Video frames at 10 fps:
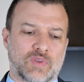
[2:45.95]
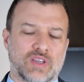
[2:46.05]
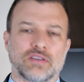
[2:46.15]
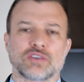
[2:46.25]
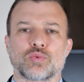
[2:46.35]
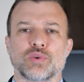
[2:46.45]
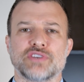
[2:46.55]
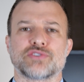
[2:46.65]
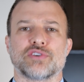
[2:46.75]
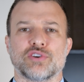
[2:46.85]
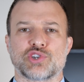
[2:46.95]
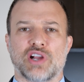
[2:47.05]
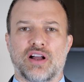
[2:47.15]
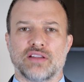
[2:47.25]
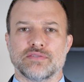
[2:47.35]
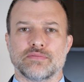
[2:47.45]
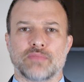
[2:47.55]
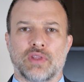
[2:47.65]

conduct research on